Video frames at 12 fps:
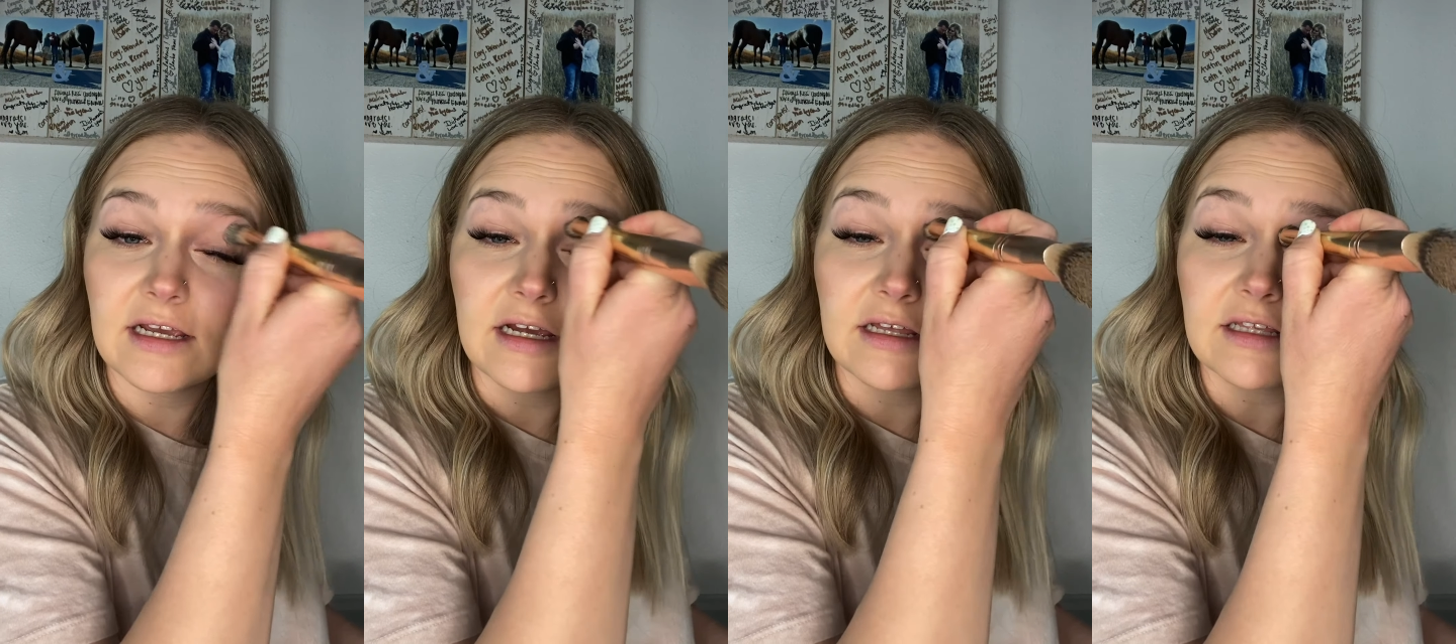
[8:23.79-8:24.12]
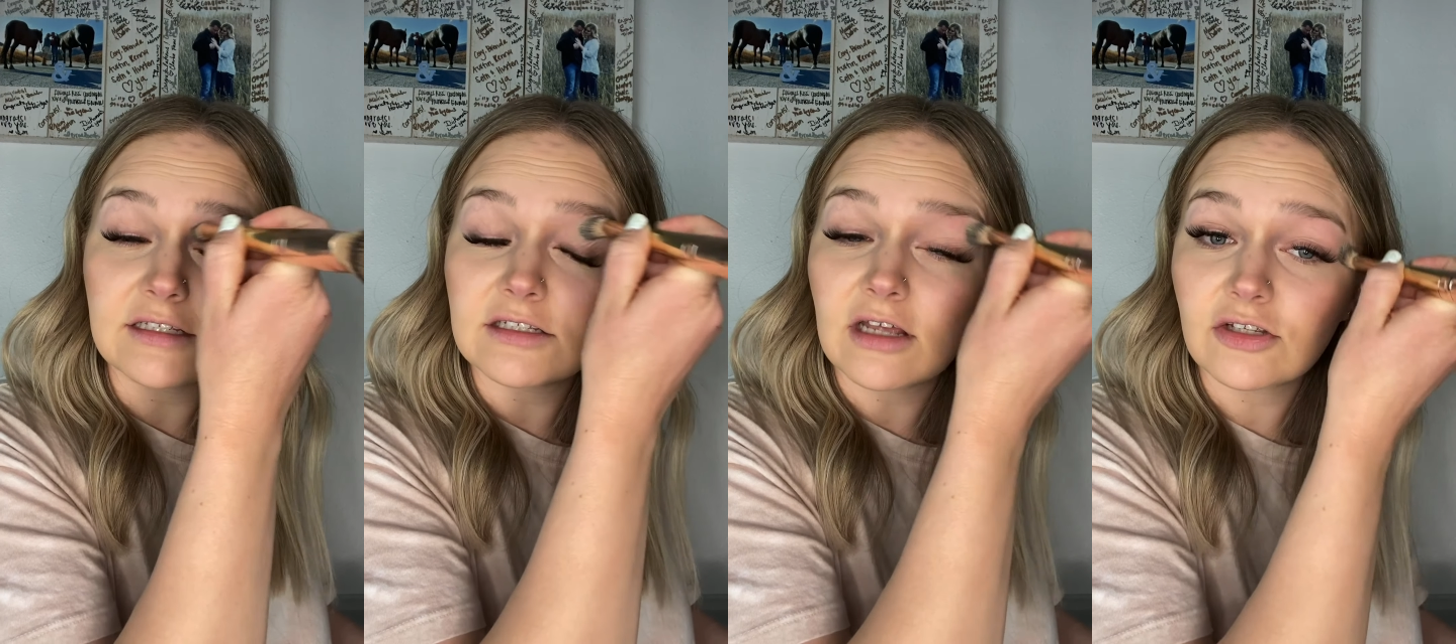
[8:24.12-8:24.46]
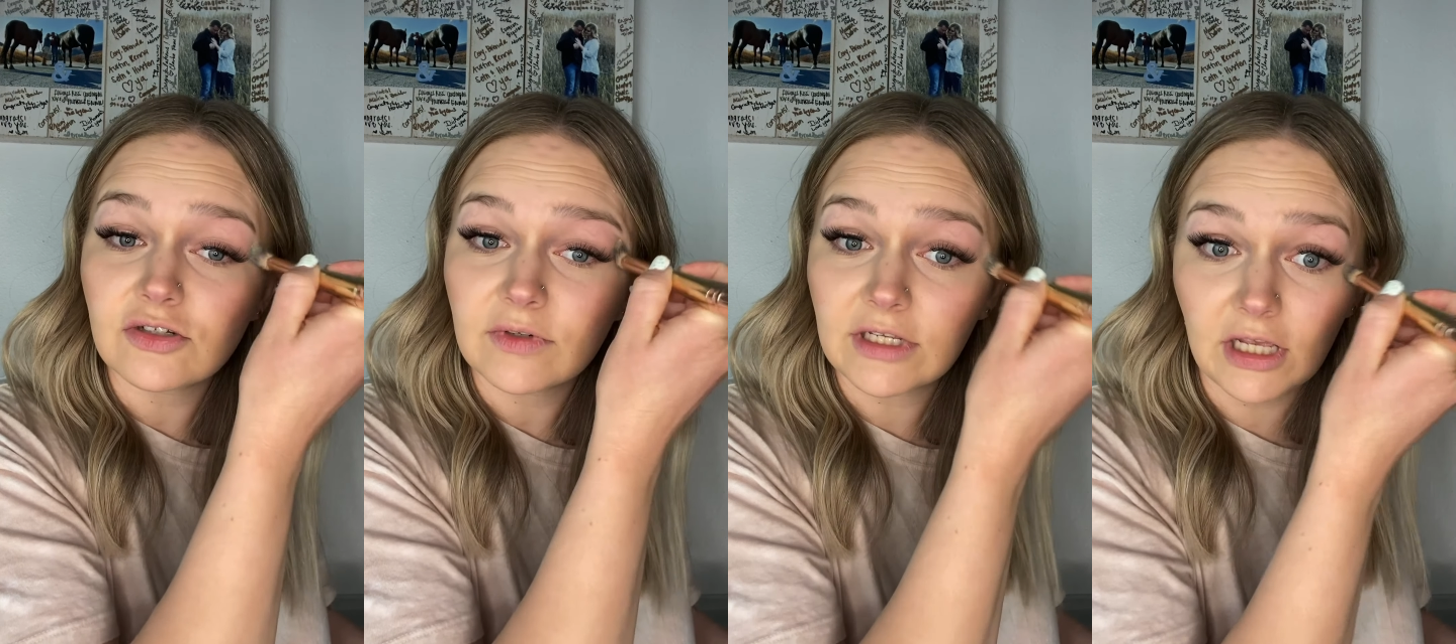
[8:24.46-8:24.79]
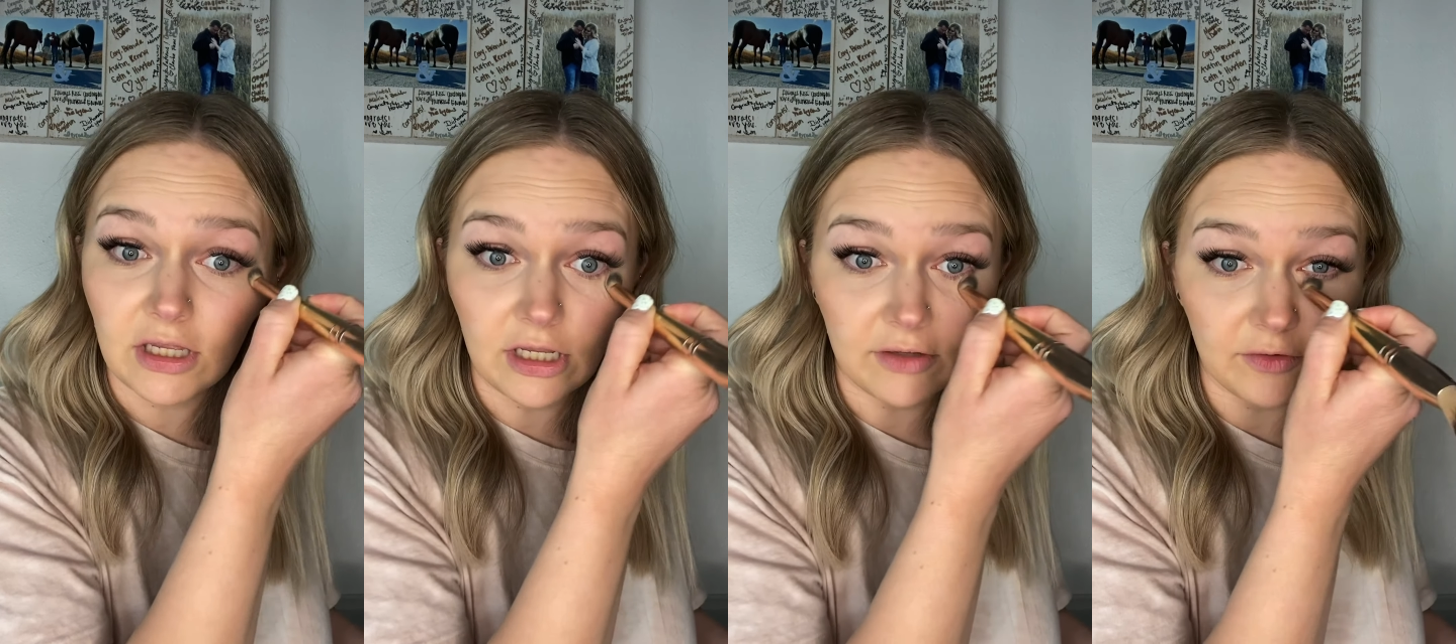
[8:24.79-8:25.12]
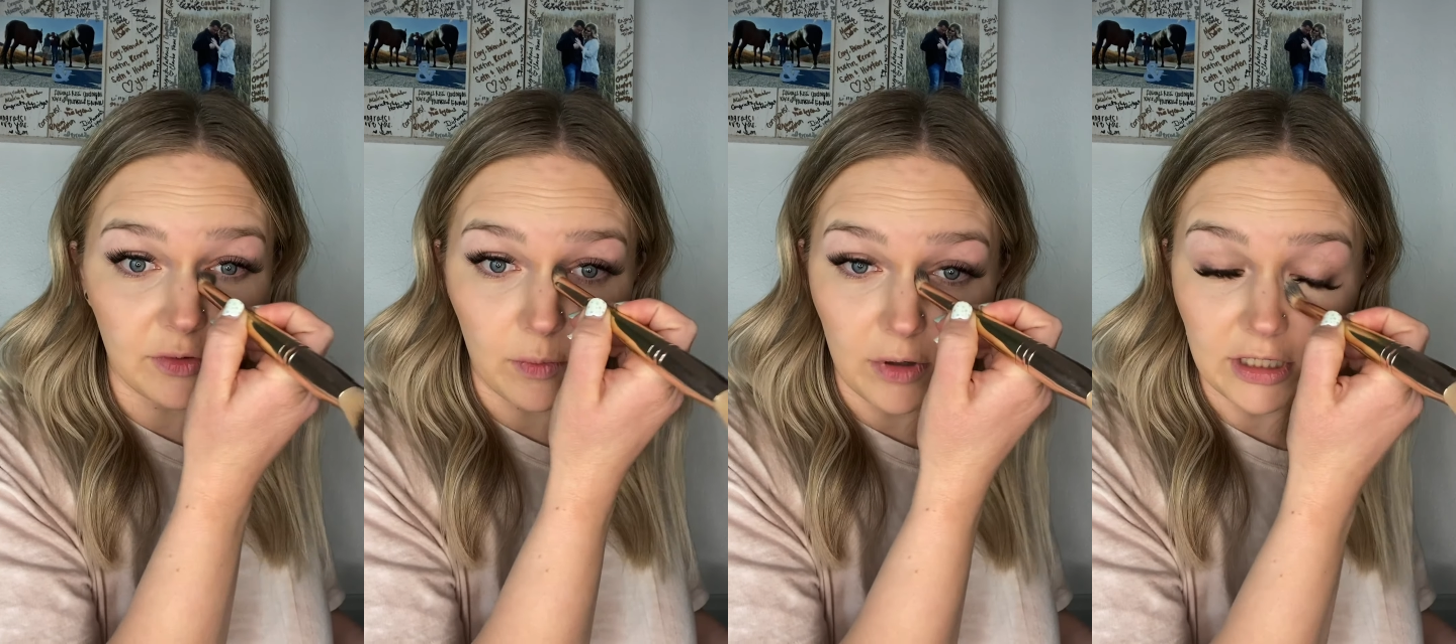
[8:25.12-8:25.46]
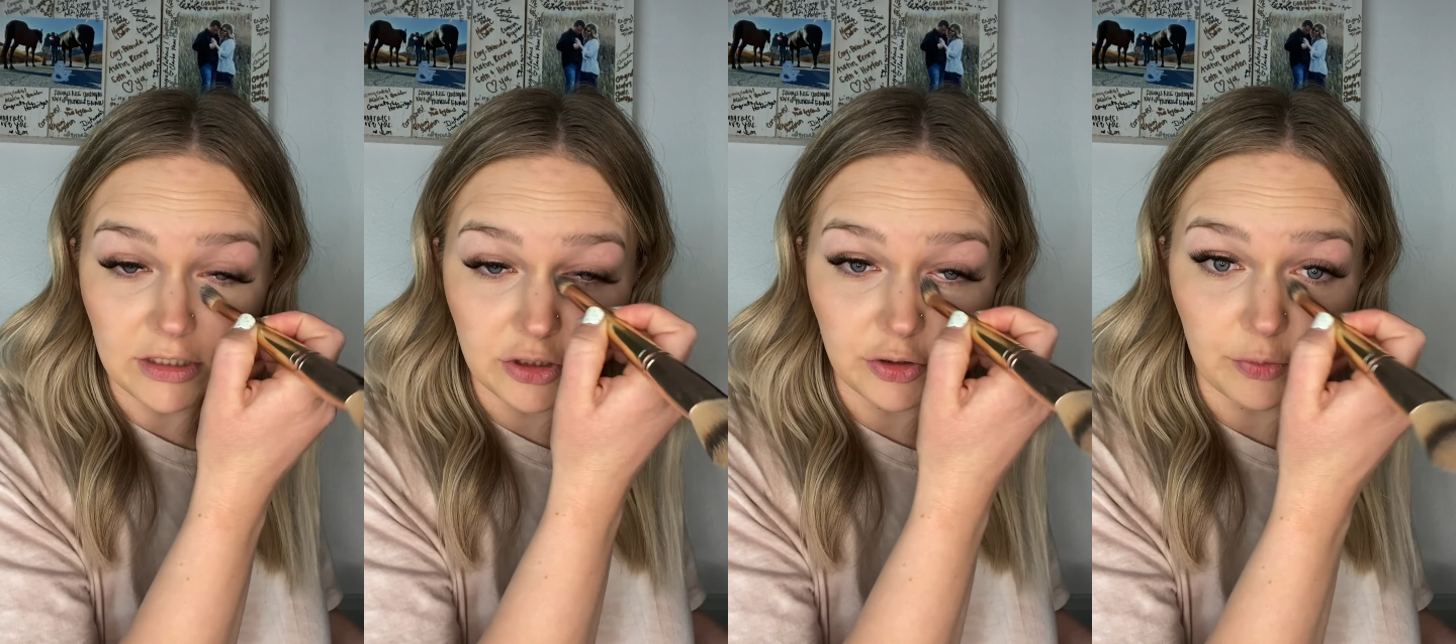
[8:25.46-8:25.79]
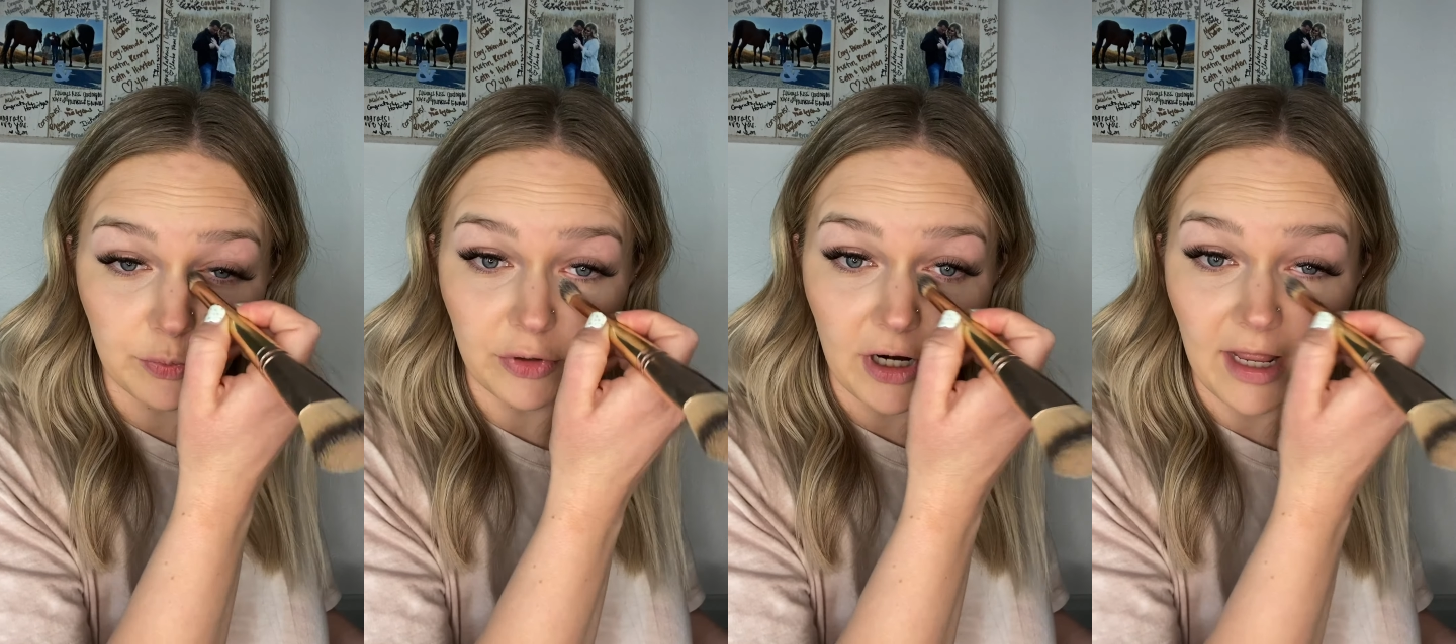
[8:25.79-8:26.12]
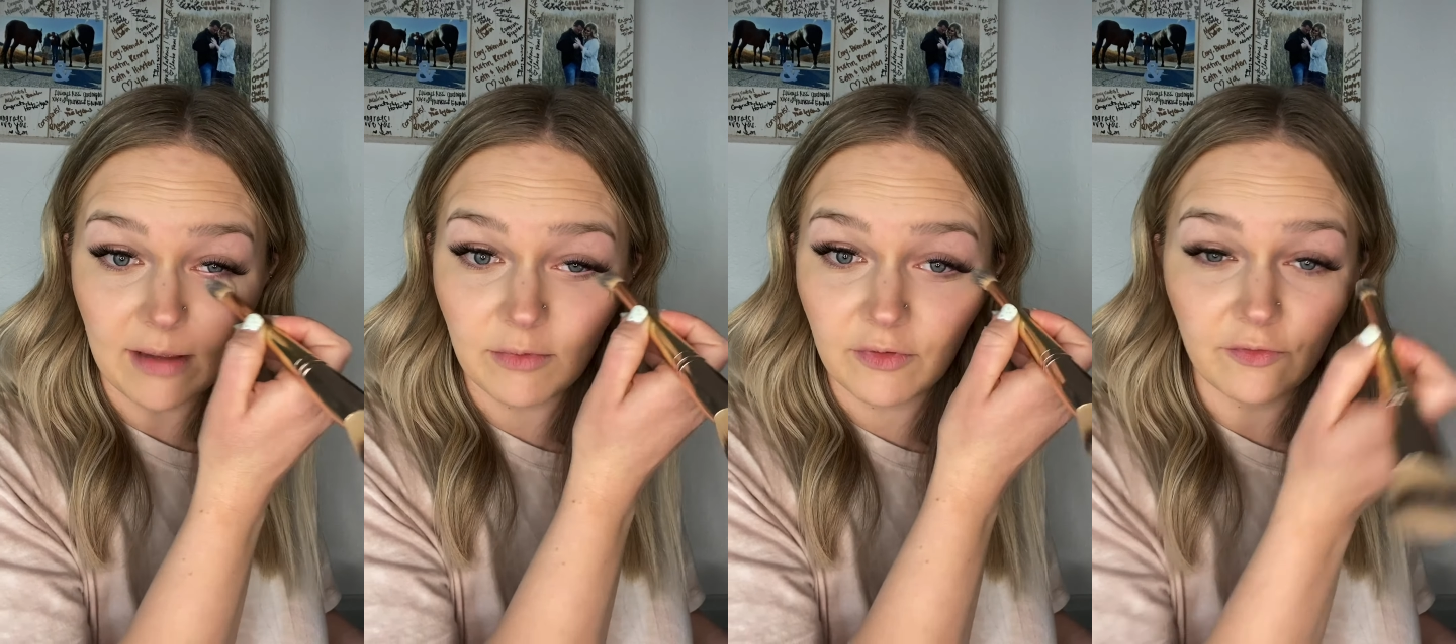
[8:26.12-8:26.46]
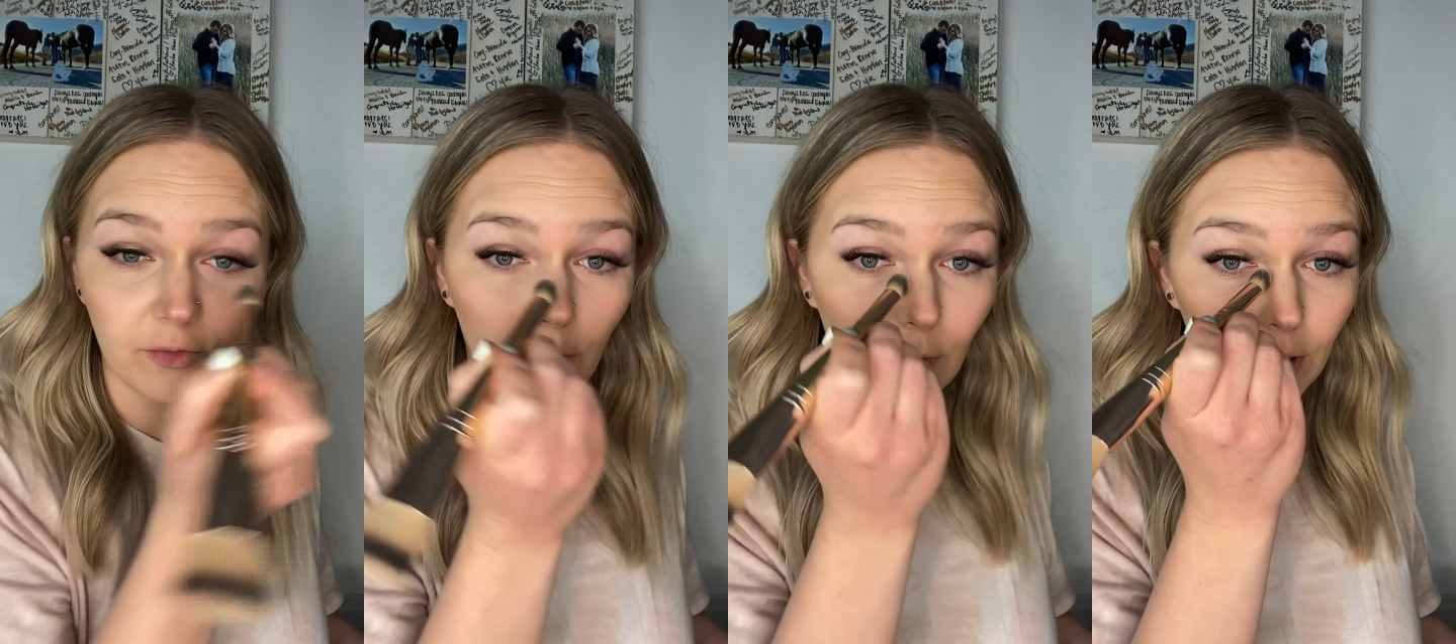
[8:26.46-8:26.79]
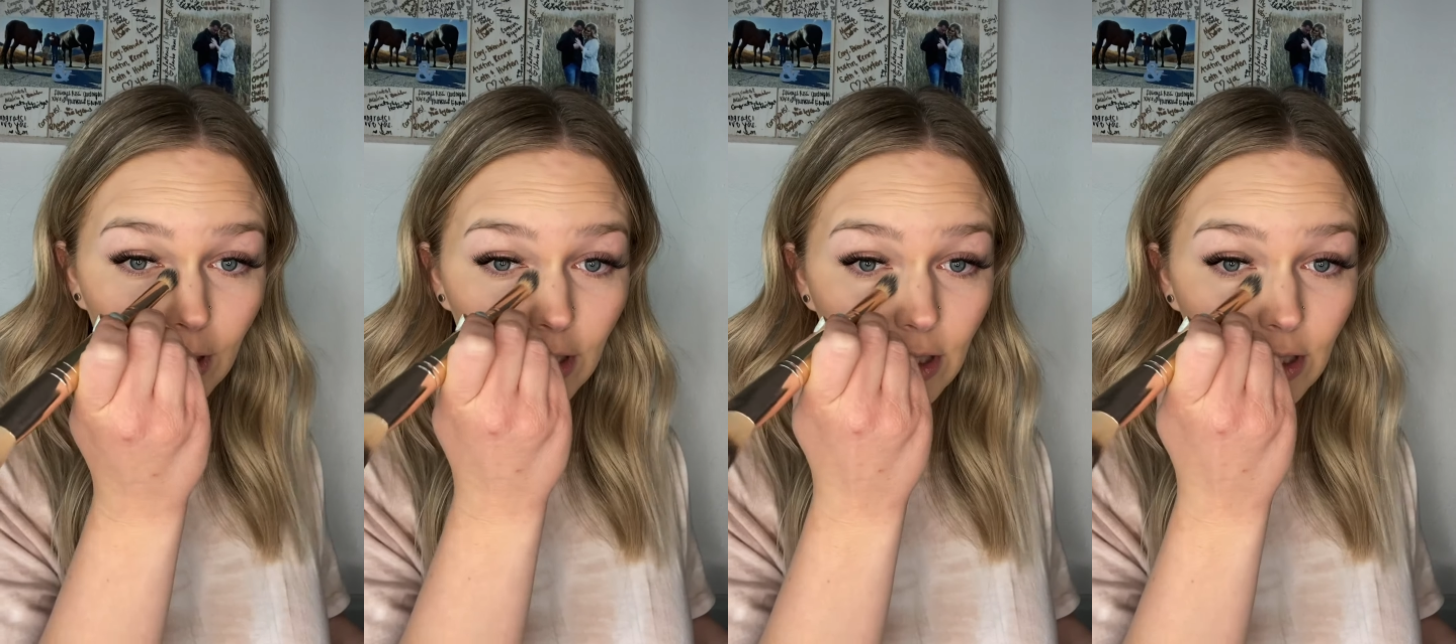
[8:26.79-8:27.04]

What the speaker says: This is also really good if you want to prime for